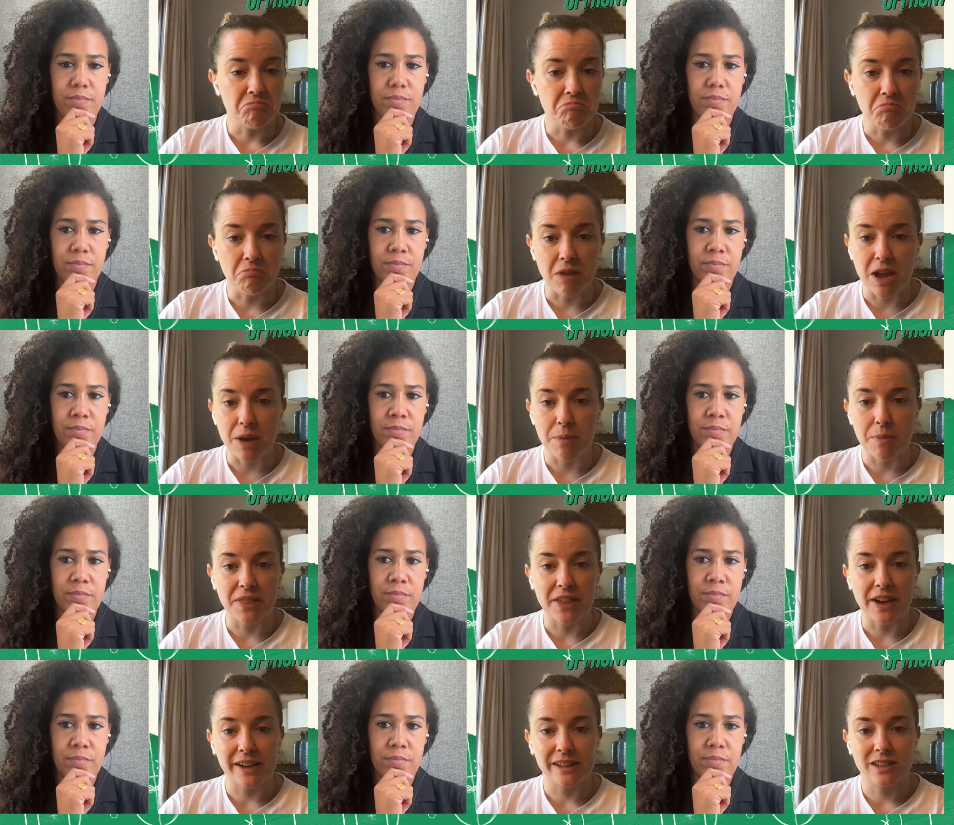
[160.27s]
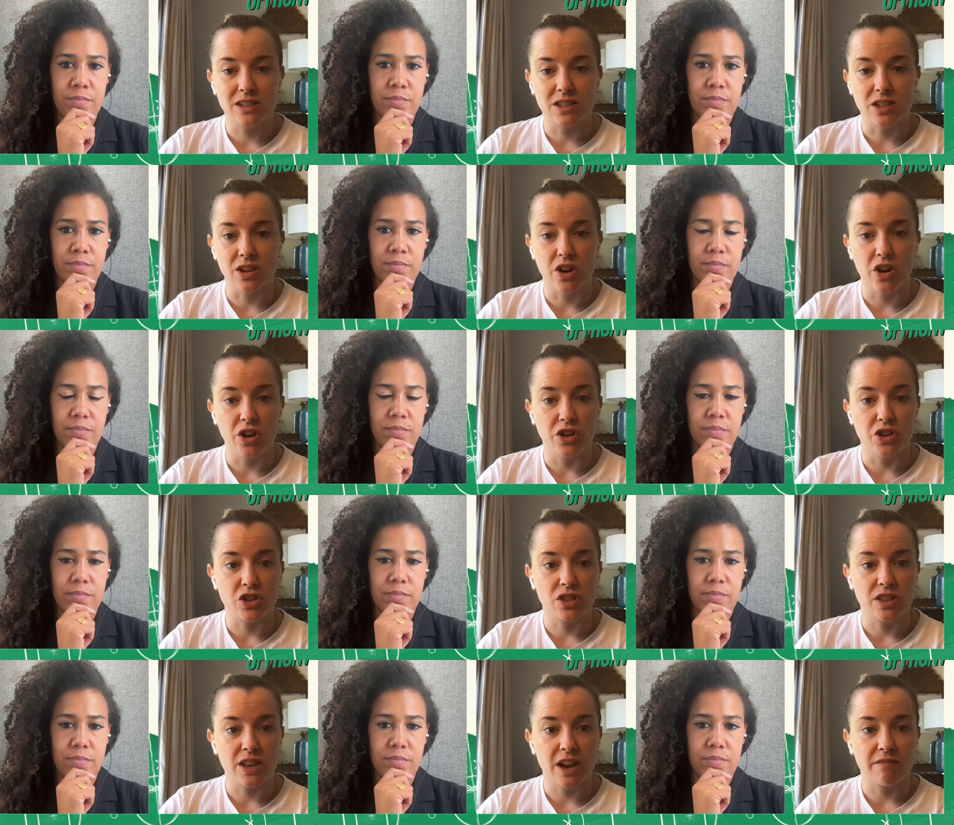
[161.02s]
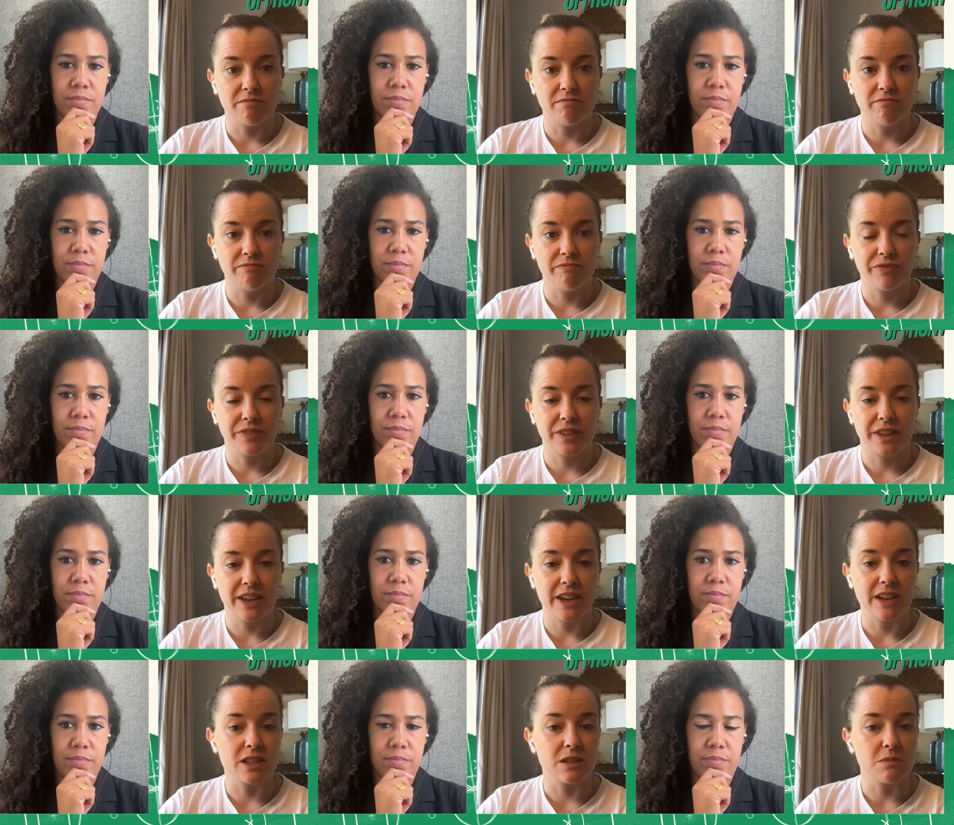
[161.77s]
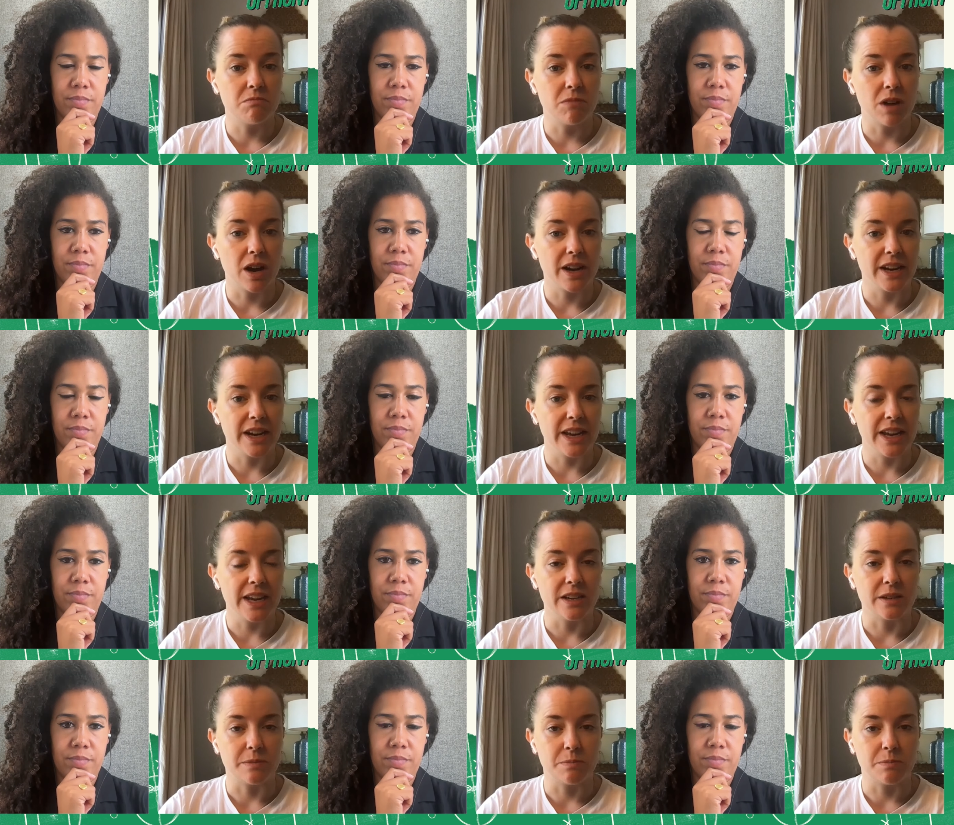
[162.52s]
Speaker 1: maybe that's the nudge that Keats might need.